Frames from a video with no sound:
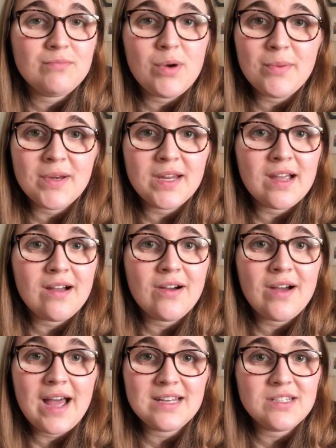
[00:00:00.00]
pop in your
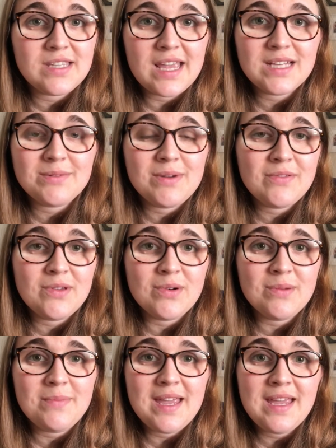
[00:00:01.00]
car and just get to wherever you
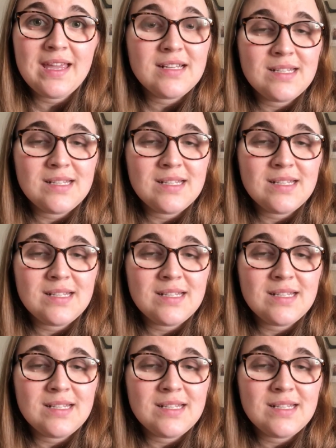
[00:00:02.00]
want to be.